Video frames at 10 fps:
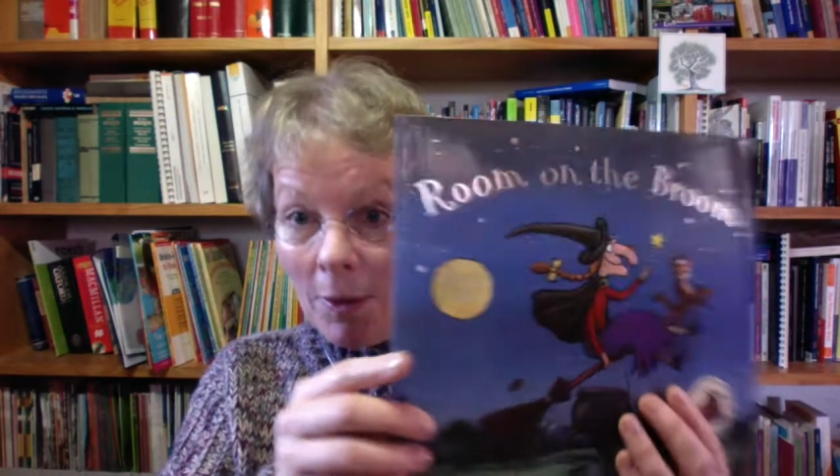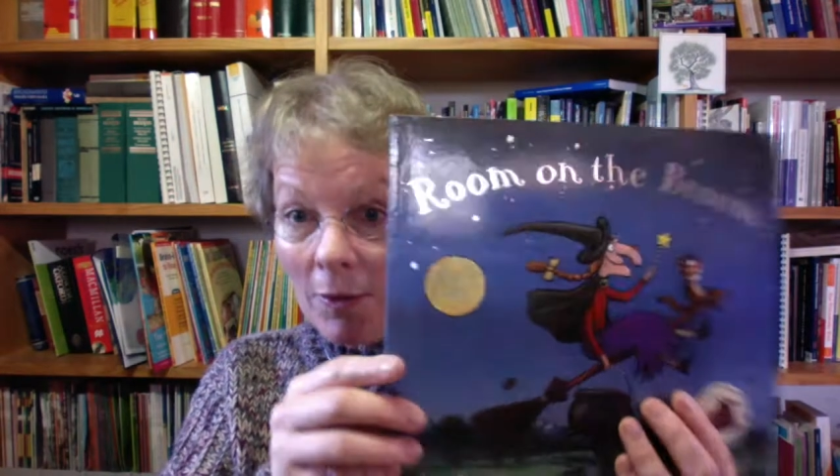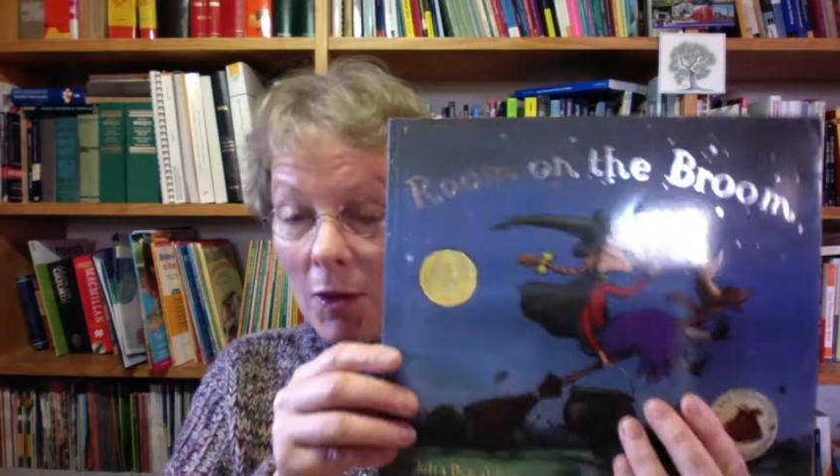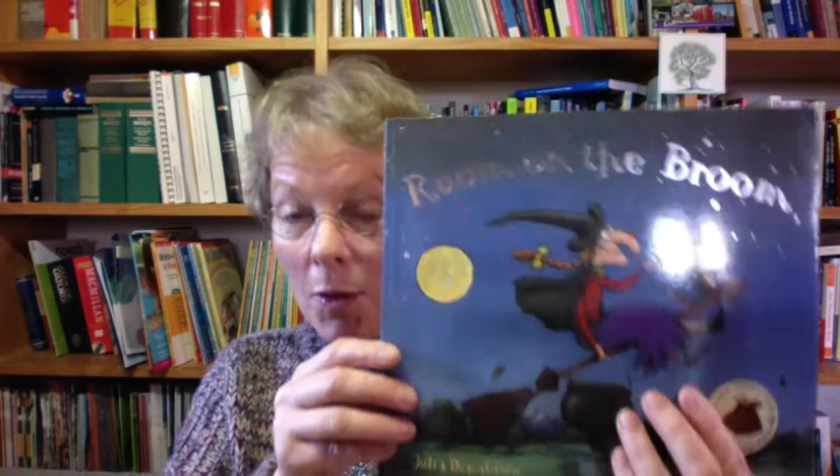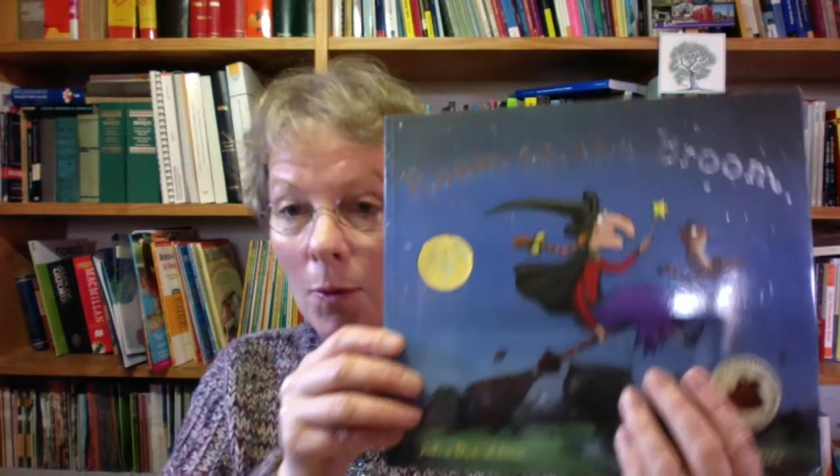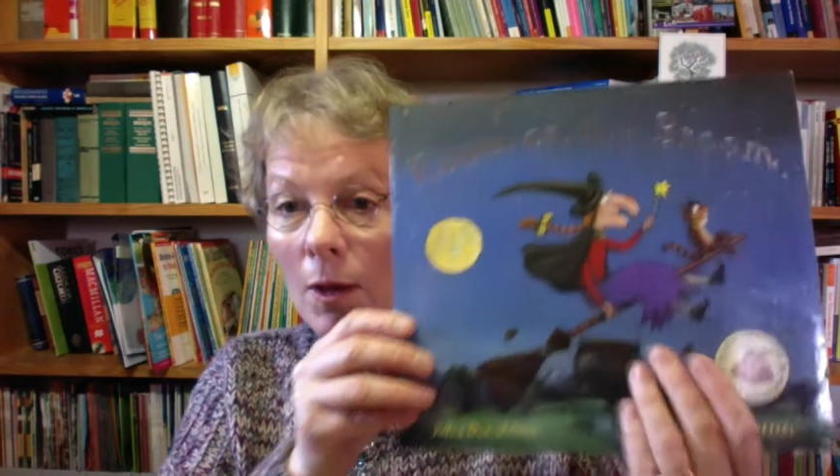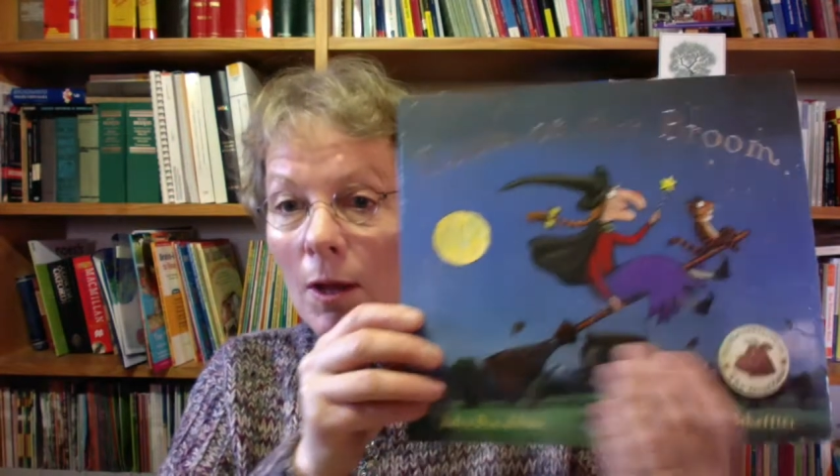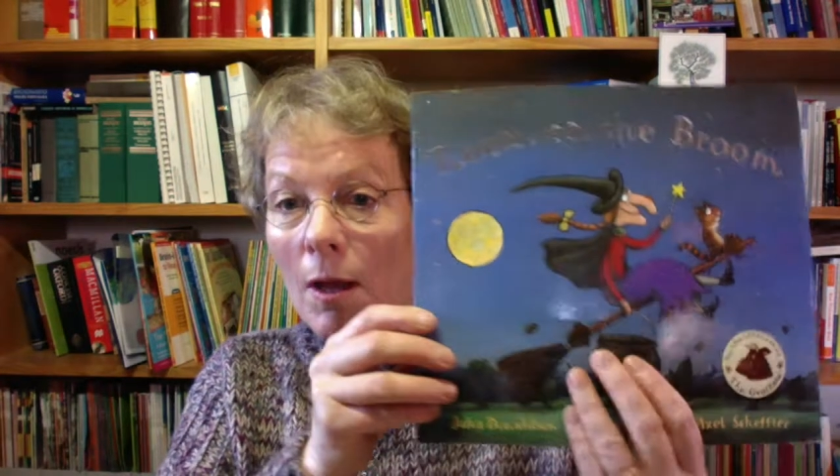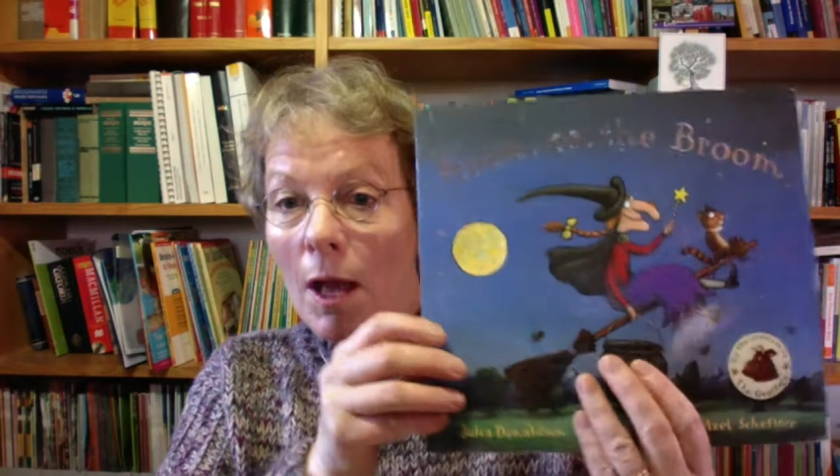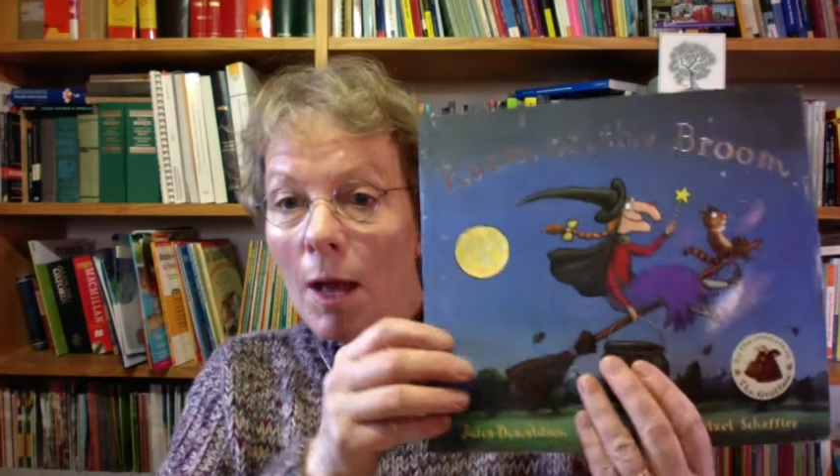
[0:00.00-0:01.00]
So
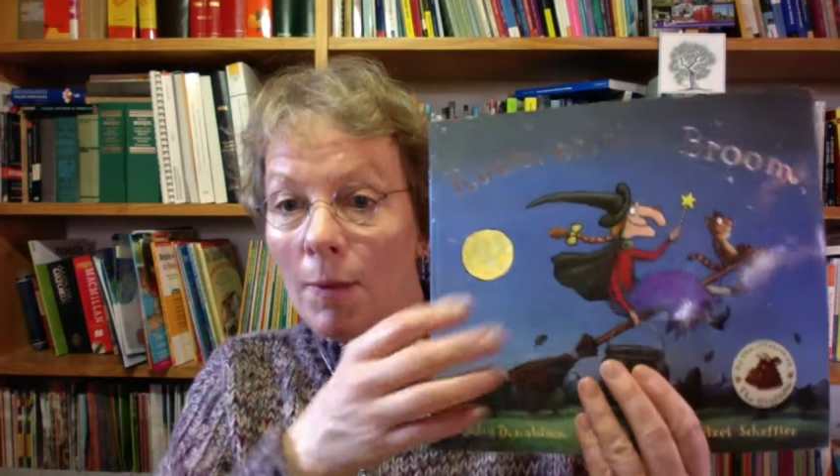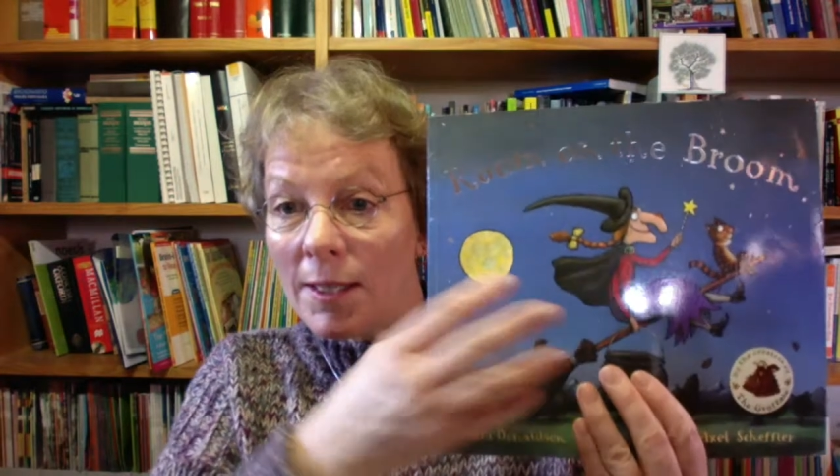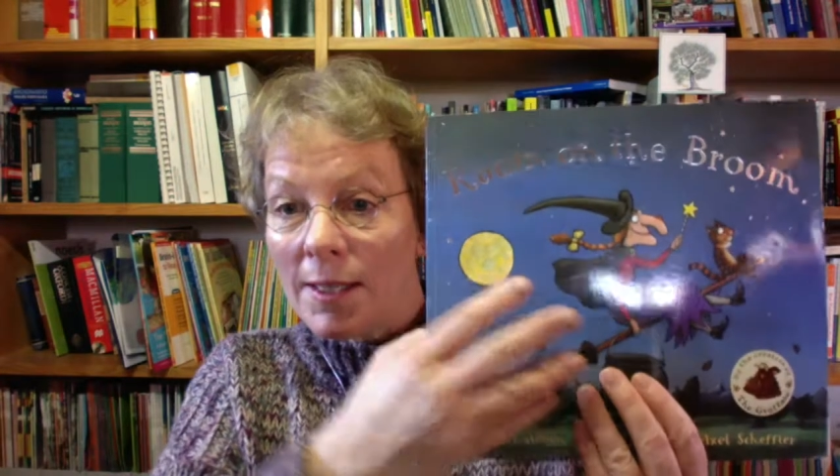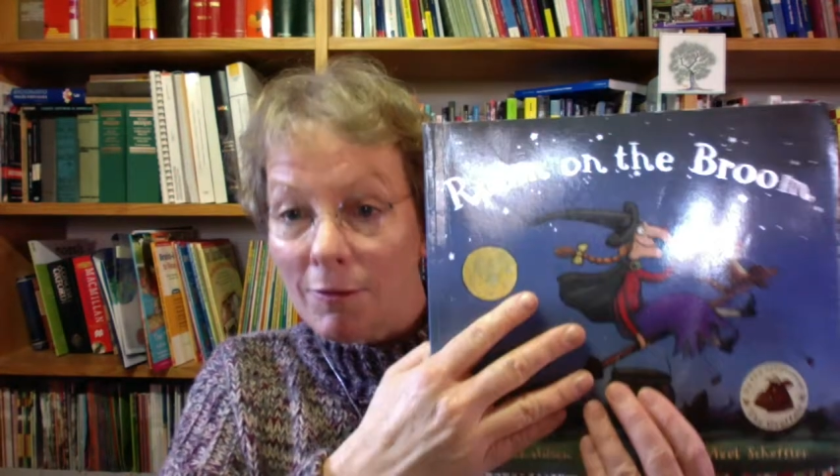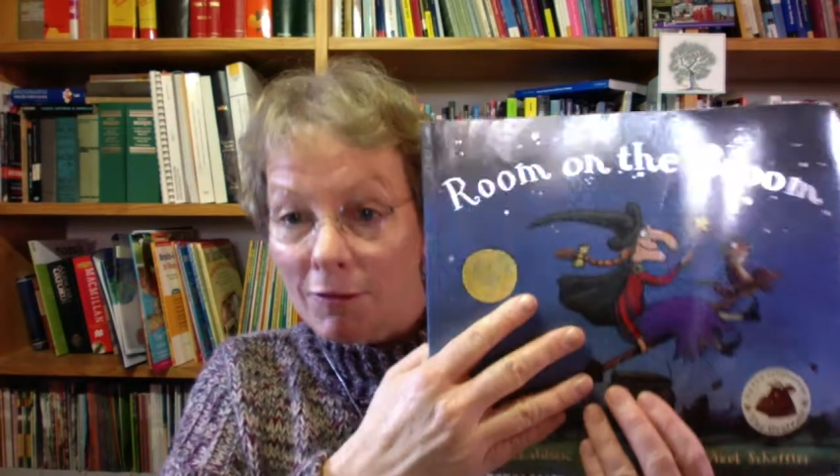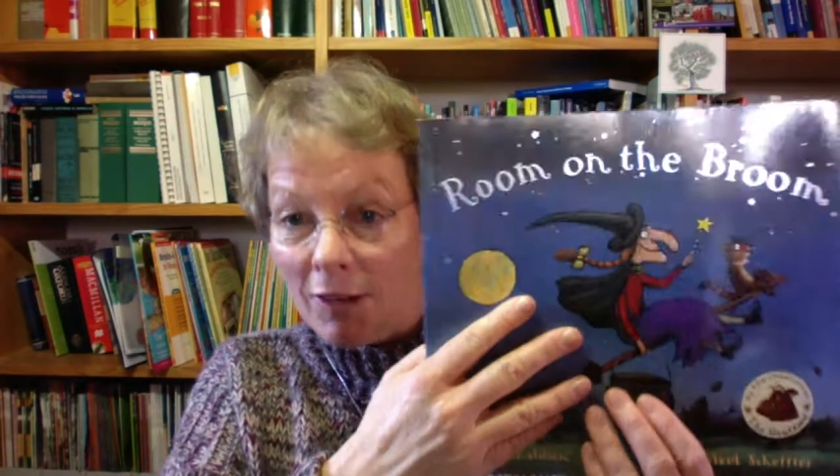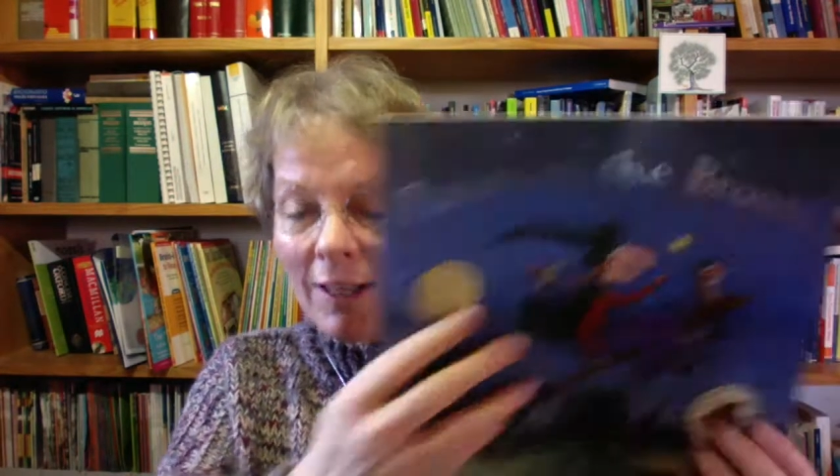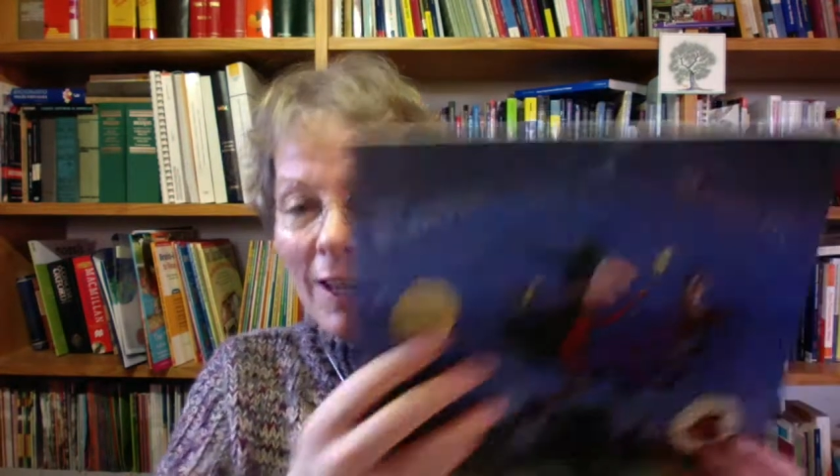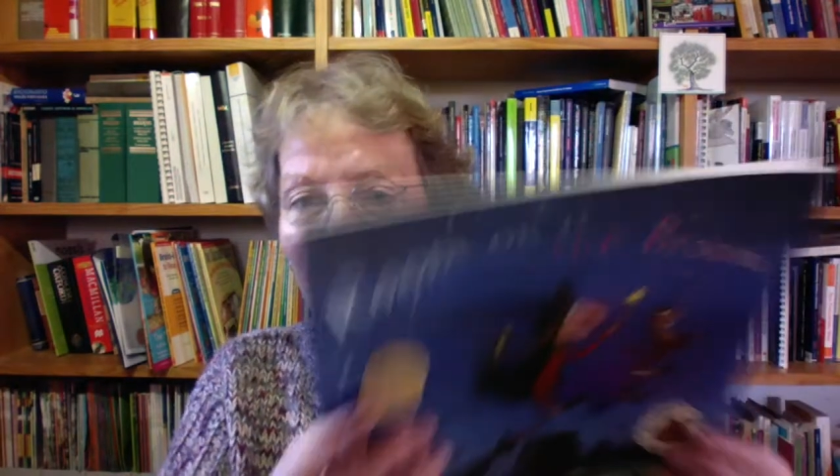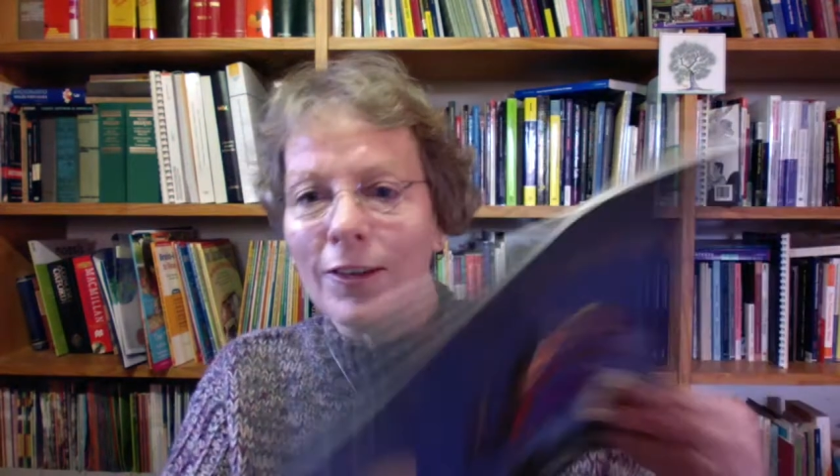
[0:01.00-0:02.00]
um, this is a front
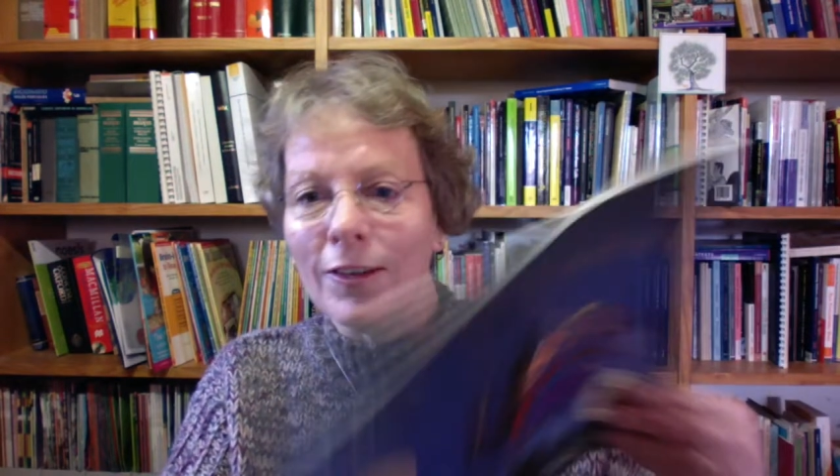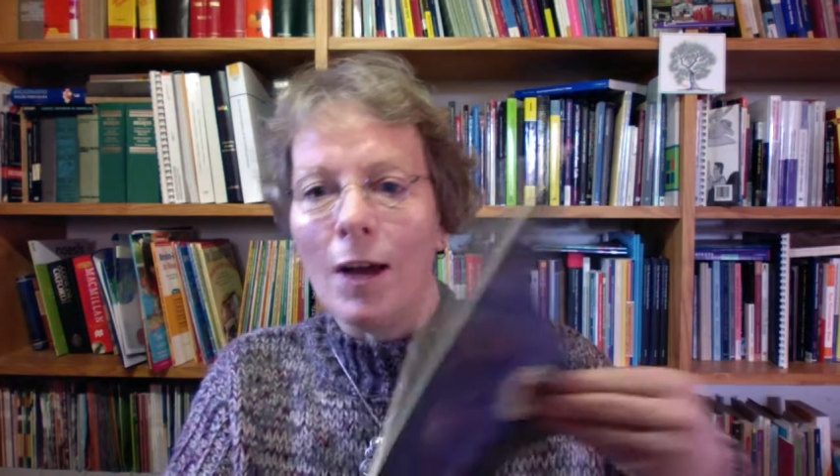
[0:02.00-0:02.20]
cover,